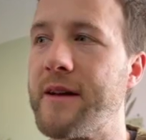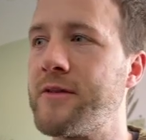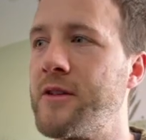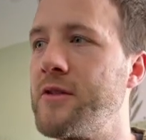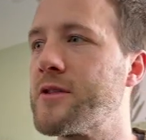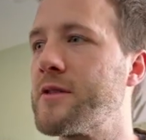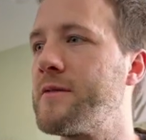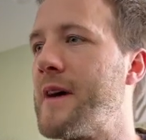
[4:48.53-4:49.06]

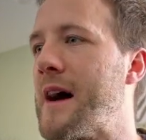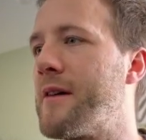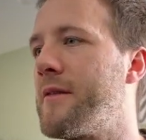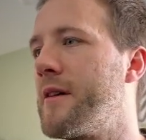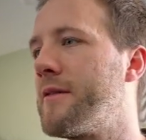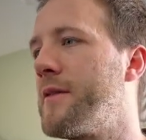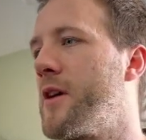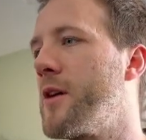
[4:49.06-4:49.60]
future for
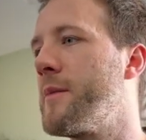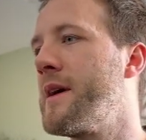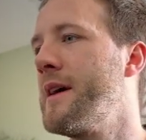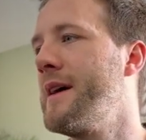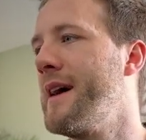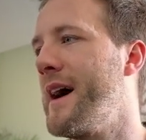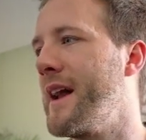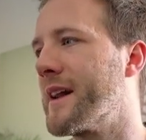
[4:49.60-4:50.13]
a firm
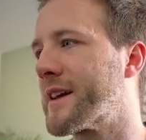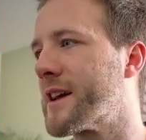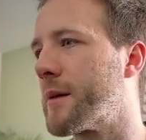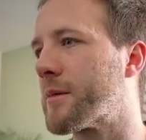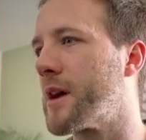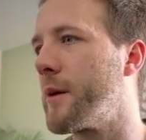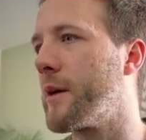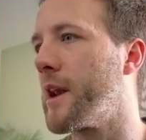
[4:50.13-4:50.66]
and it
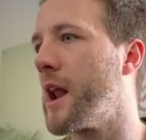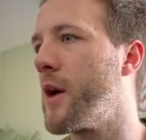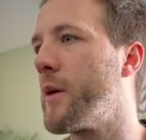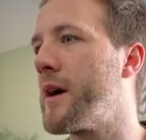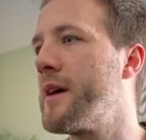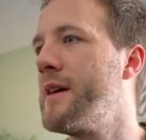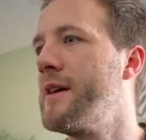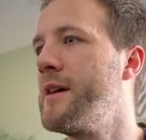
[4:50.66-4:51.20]
kept going lower,